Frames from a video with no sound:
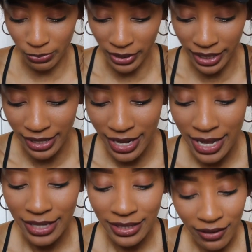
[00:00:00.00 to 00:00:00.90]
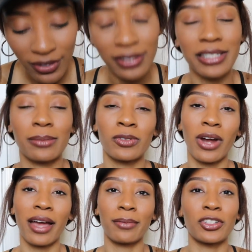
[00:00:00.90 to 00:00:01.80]
But definitely
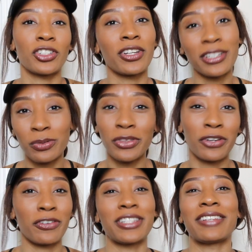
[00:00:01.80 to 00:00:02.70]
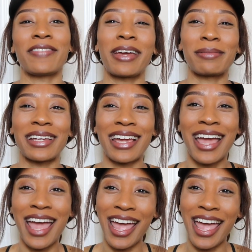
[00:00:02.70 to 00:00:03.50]
subscribe and share this with your friends and family.